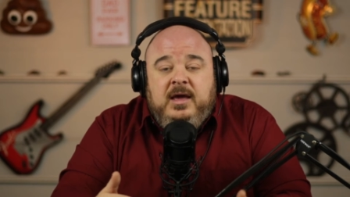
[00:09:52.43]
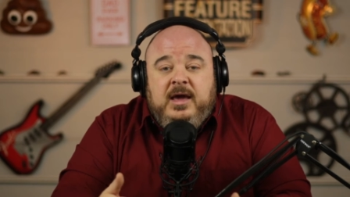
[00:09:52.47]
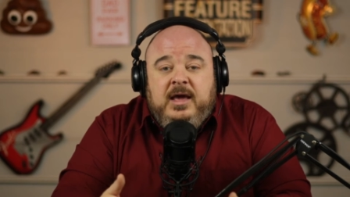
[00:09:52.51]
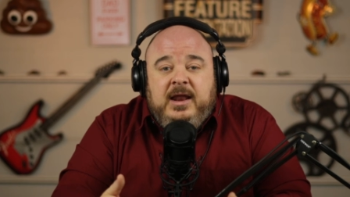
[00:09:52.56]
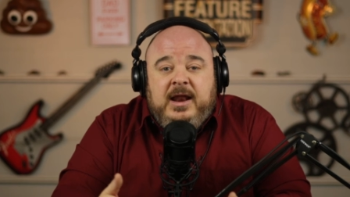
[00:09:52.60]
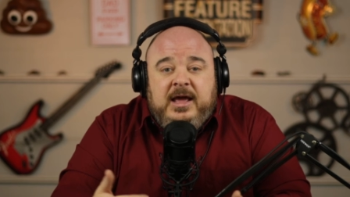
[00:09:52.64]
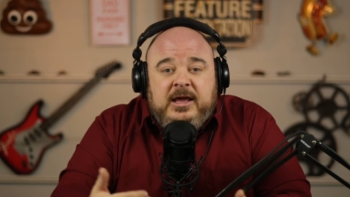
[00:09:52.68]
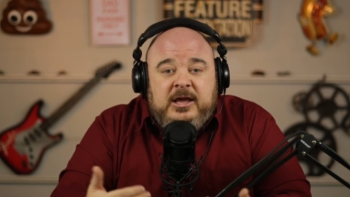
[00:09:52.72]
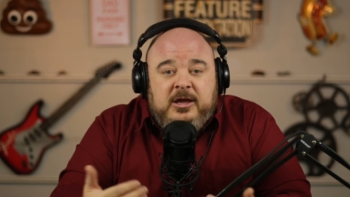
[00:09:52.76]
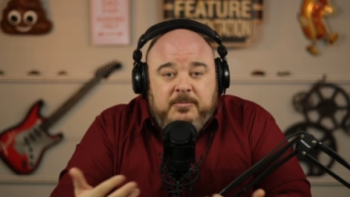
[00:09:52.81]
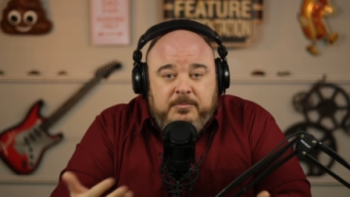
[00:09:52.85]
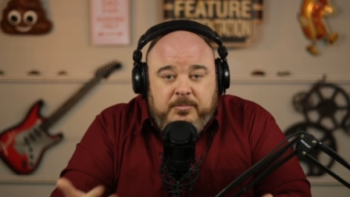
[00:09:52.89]

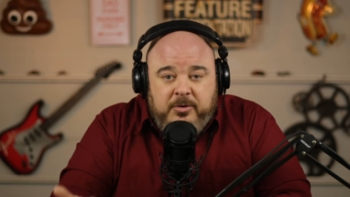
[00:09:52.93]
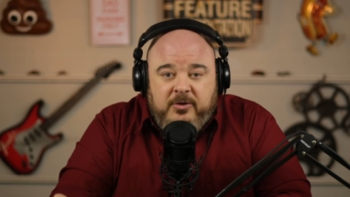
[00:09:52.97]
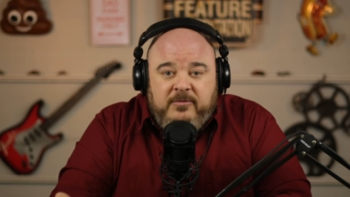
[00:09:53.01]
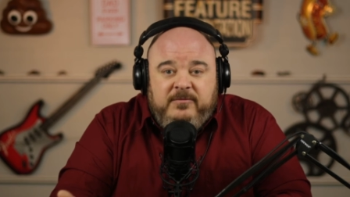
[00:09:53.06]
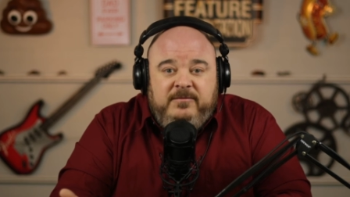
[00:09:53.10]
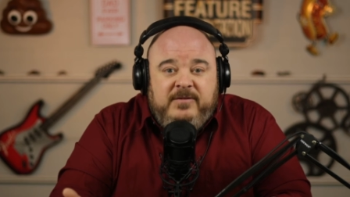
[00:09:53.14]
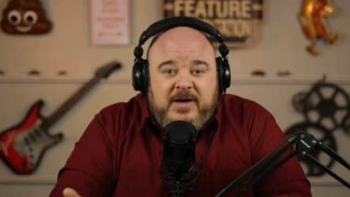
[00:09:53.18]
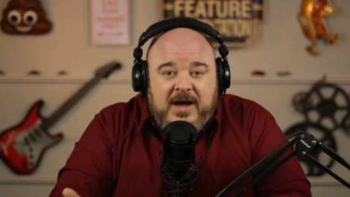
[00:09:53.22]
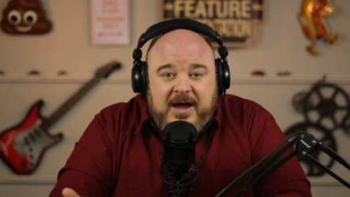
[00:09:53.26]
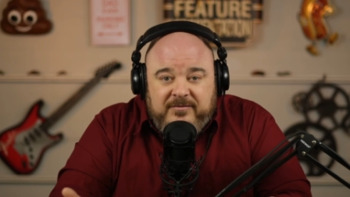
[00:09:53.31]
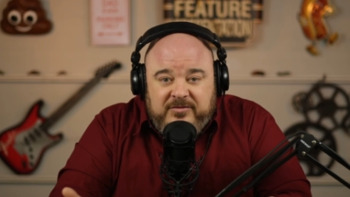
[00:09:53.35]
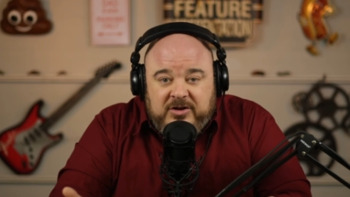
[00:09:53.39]
and I can put
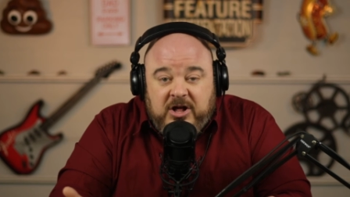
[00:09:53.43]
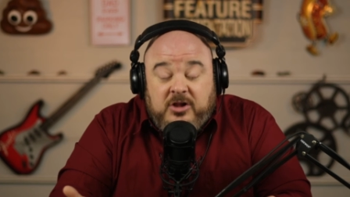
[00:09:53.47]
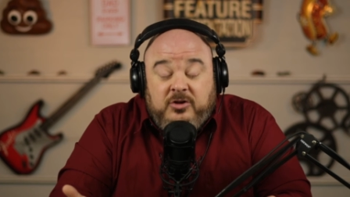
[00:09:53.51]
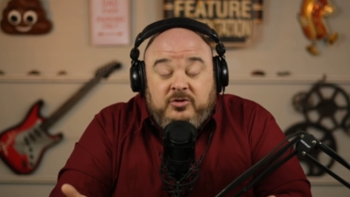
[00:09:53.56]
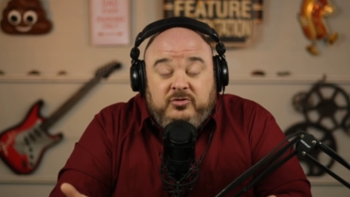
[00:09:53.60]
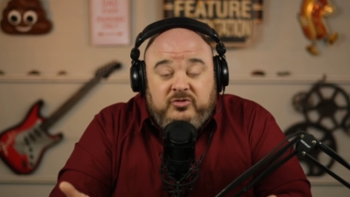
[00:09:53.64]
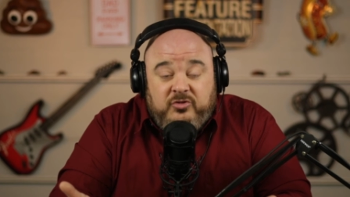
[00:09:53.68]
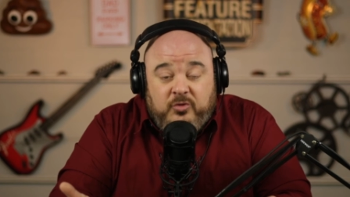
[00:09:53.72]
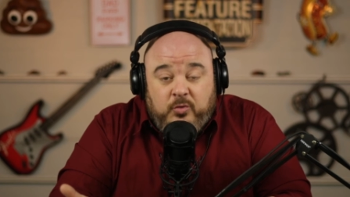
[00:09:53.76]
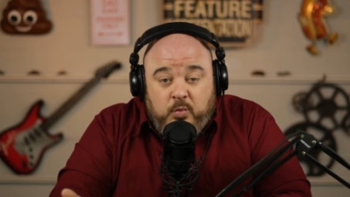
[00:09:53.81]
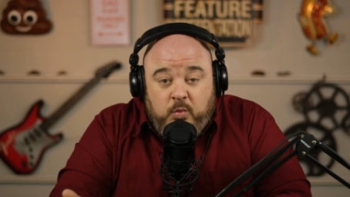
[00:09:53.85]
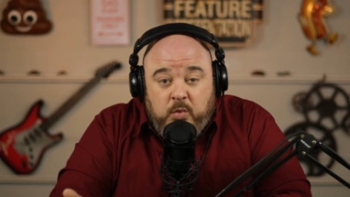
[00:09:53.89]

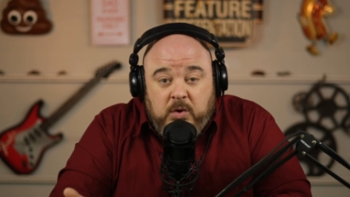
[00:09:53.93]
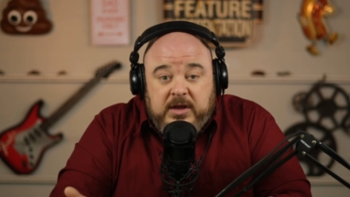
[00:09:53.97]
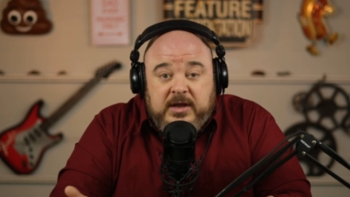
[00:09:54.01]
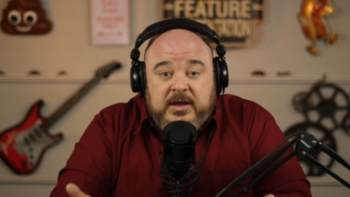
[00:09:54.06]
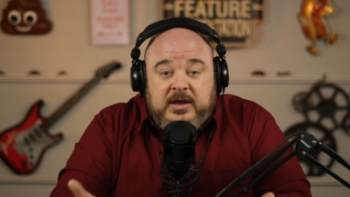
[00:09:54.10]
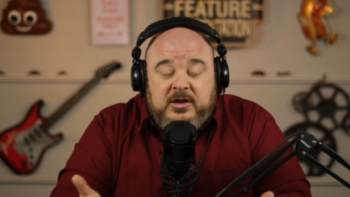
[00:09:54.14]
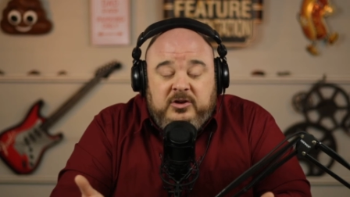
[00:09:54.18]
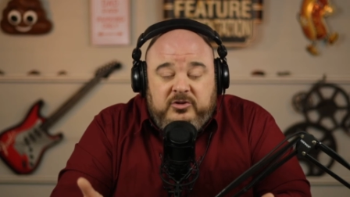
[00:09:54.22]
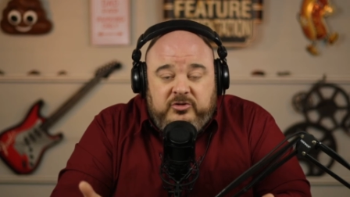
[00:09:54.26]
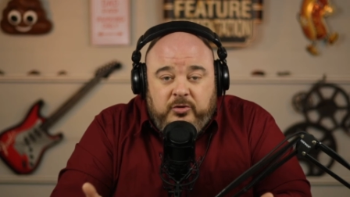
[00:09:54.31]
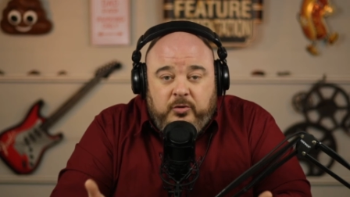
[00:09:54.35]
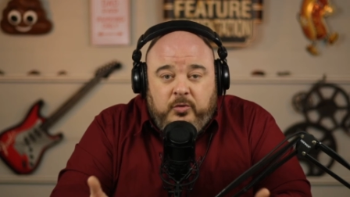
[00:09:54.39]
$5 a
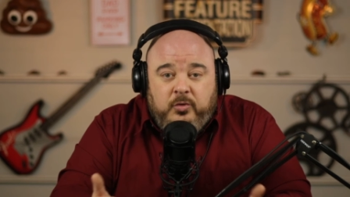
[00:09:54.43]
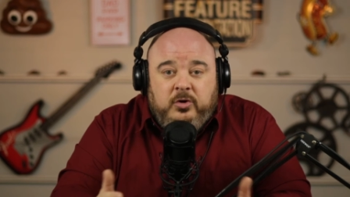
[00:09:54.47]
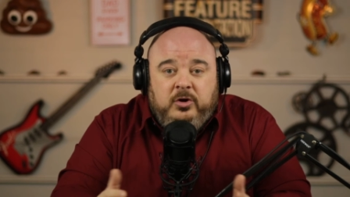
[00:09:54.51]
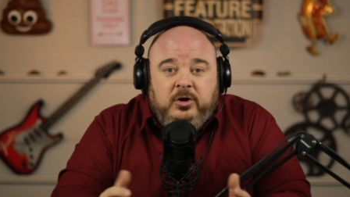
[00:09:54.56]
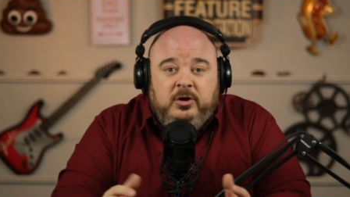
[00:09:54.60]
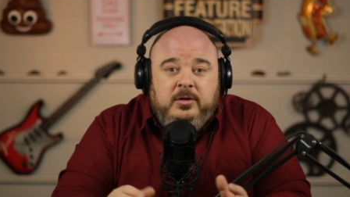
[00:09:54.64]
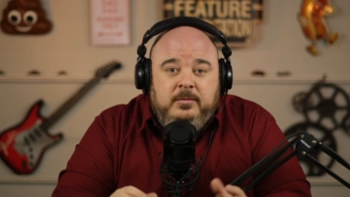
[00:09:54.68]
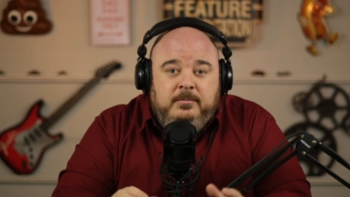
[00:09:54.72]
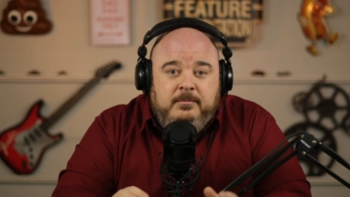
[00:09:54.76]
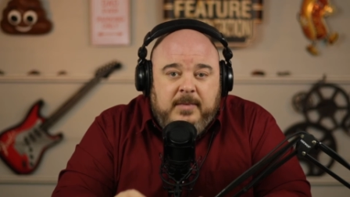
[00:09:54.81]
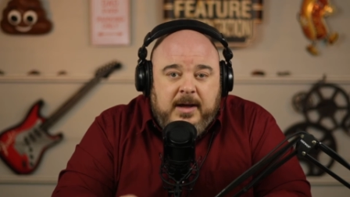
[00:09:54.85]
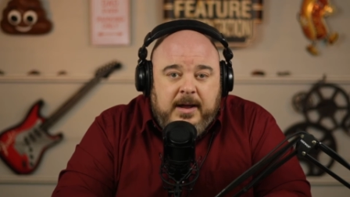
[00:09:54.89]
week toward